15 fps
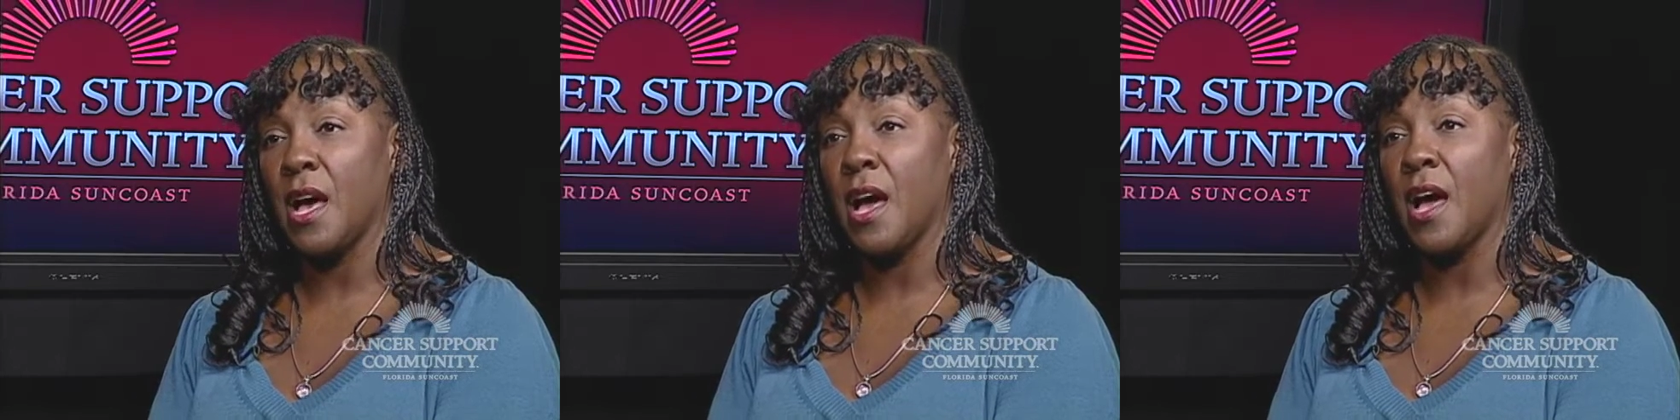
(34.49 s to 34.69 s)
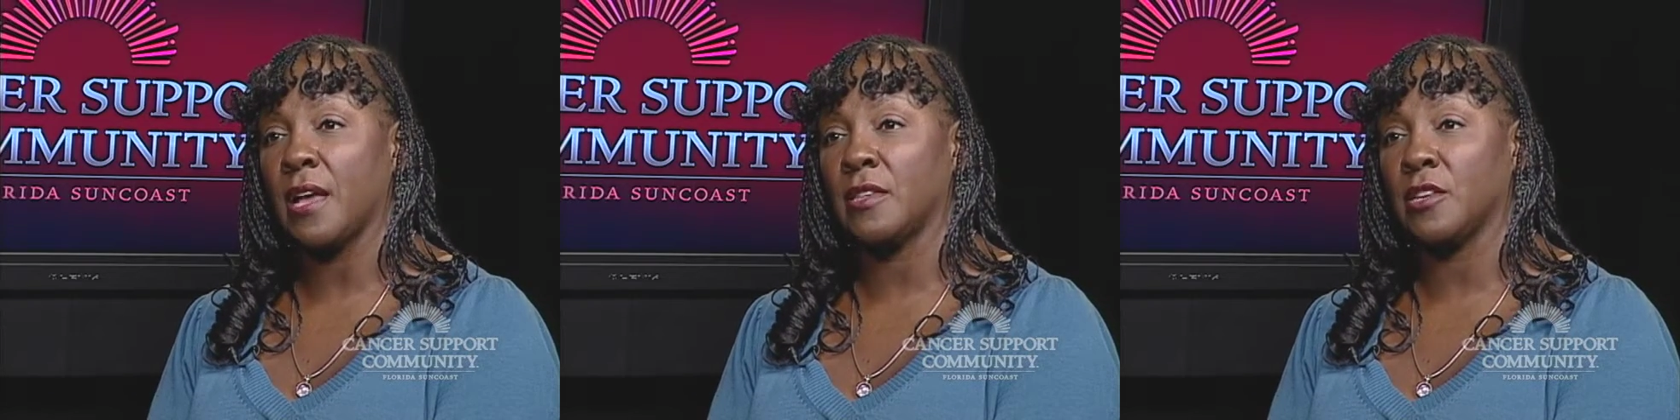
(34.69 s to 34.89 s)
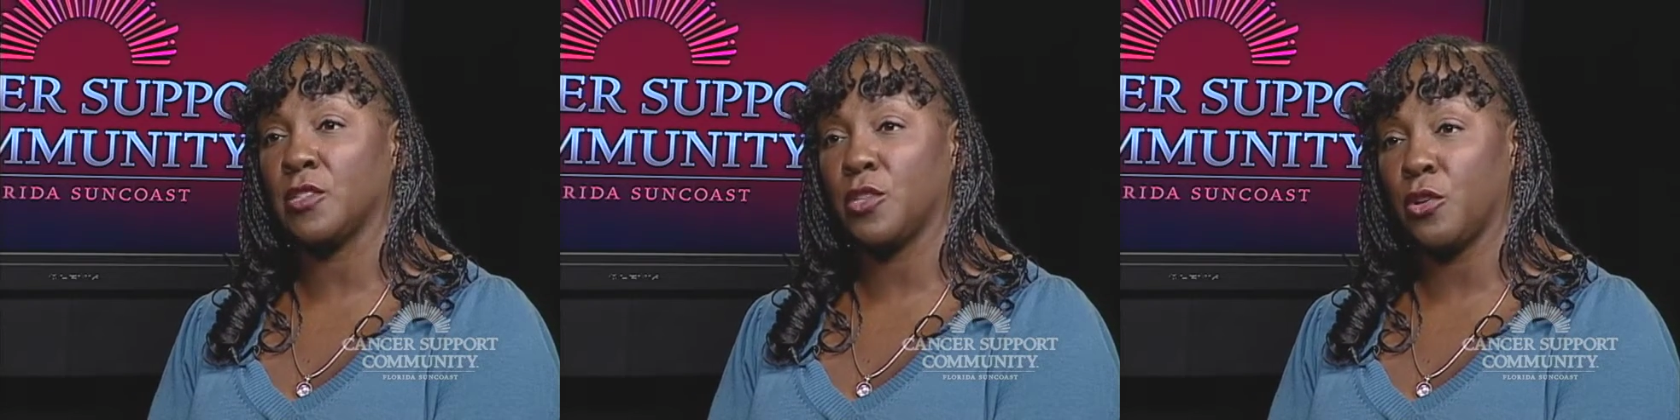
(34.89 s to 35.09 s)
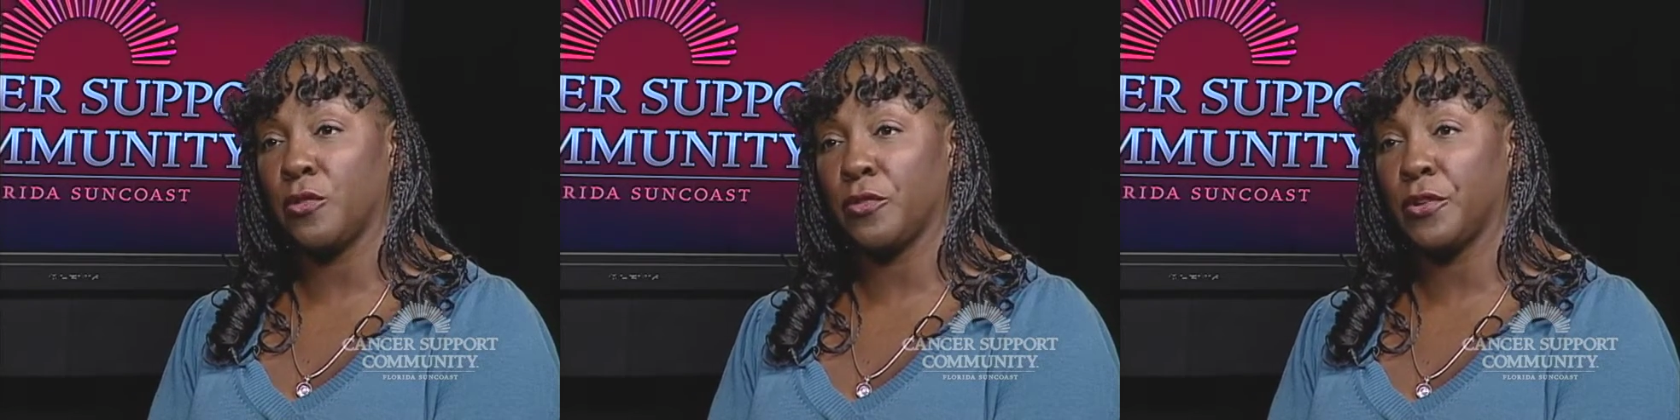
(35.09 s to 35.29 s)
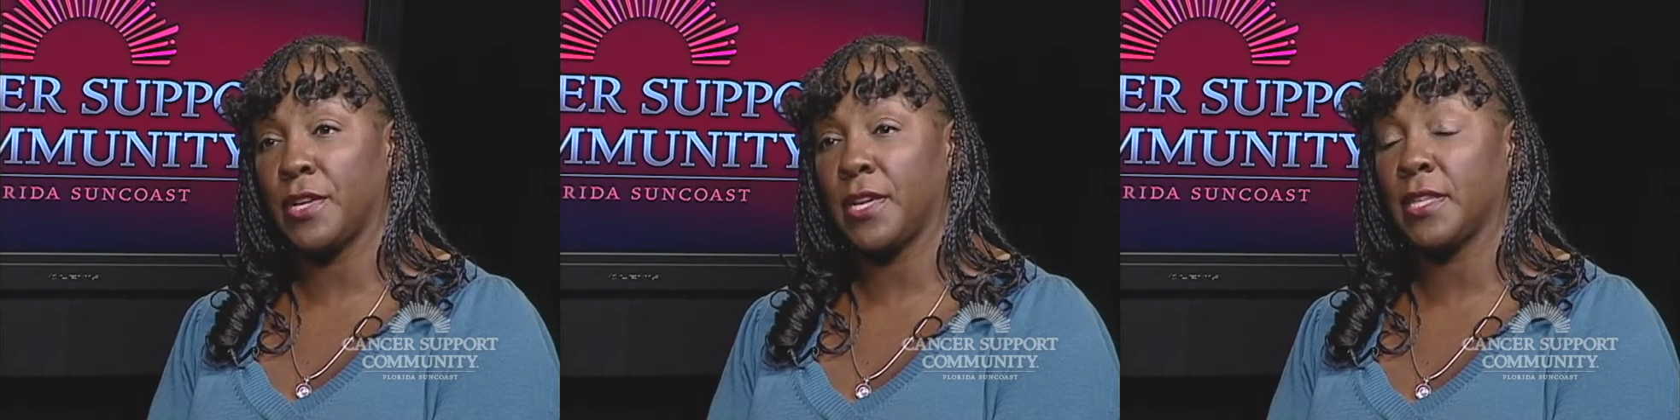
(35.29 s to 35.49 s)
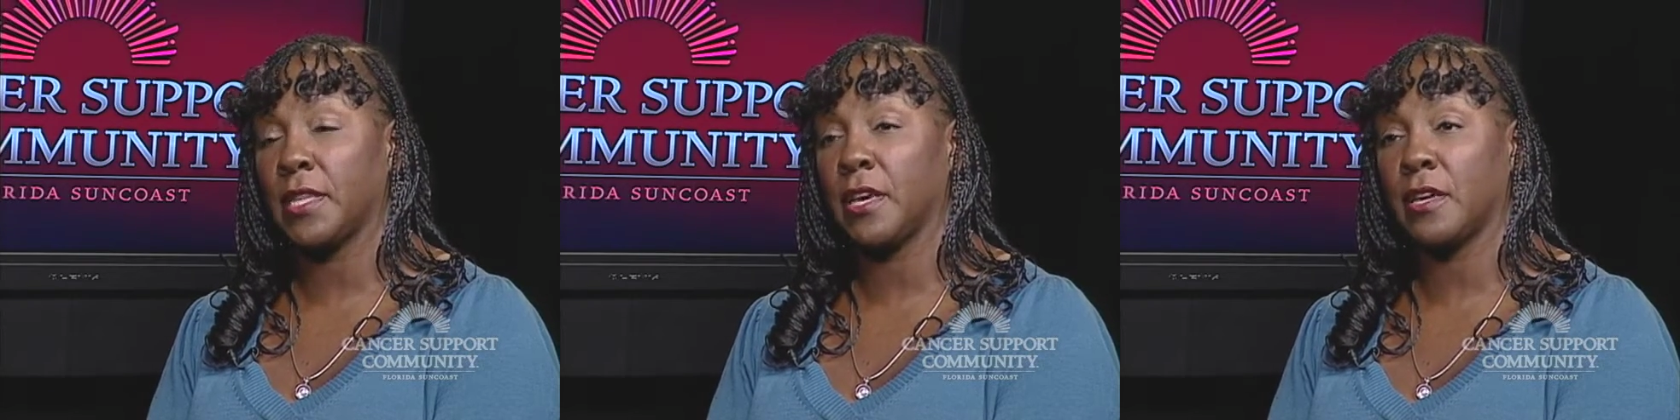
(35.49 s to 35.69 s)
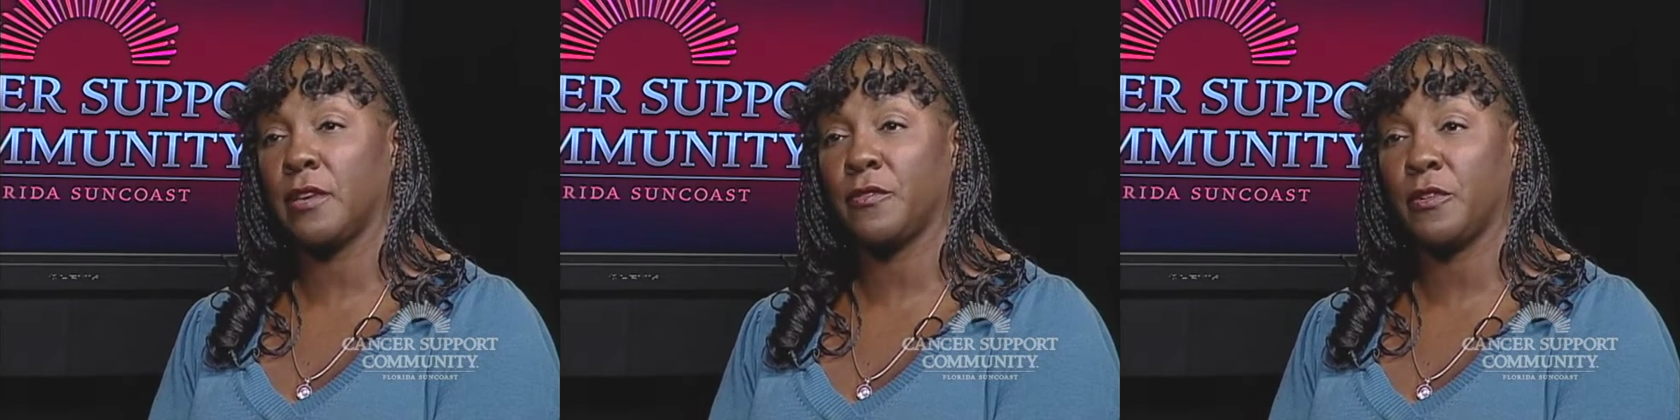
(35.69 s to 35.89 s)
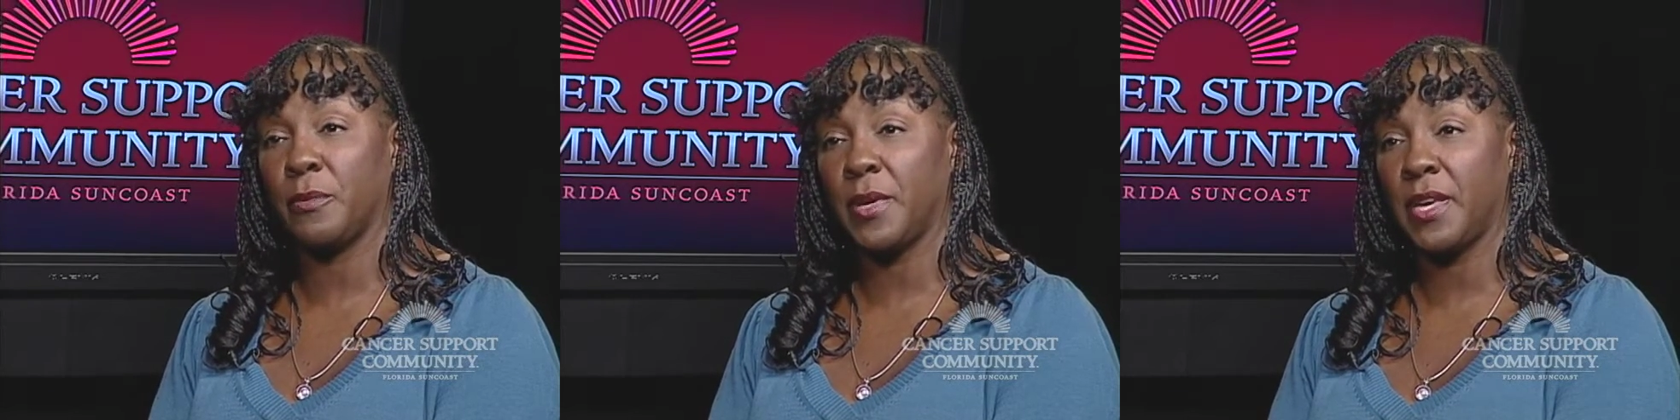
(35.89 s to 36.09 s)
I looked over it, and lucky
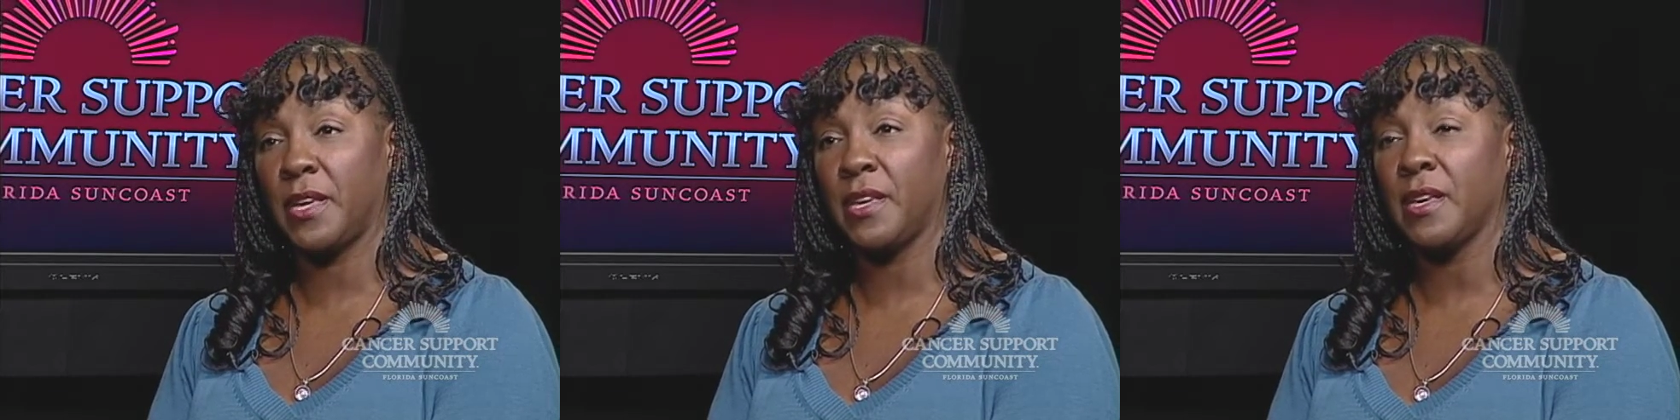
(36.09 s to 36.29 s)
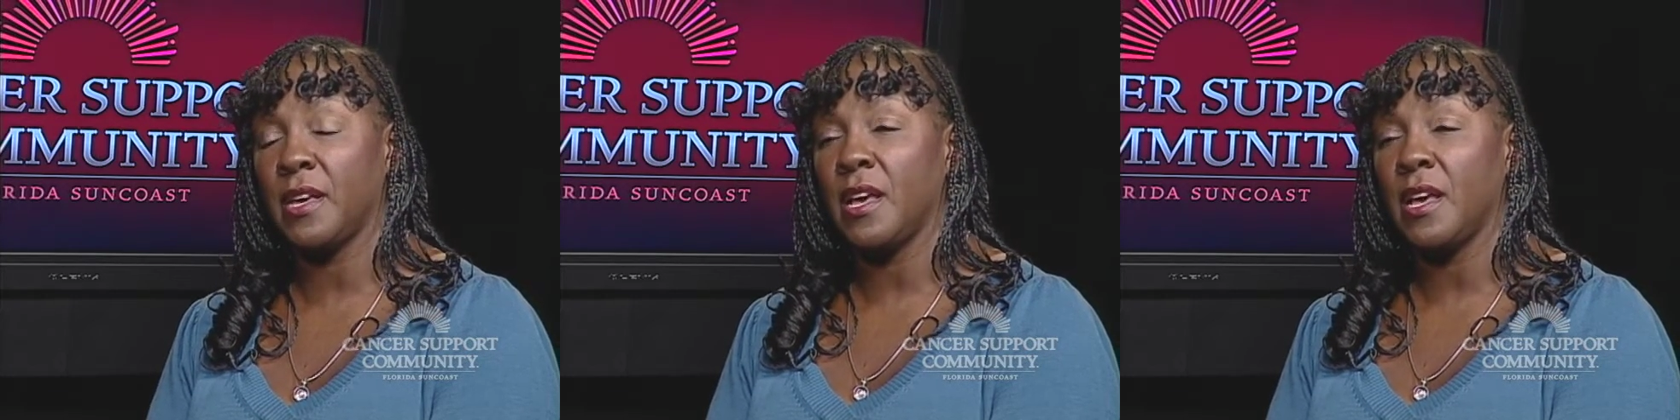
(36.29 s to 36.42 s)
for me,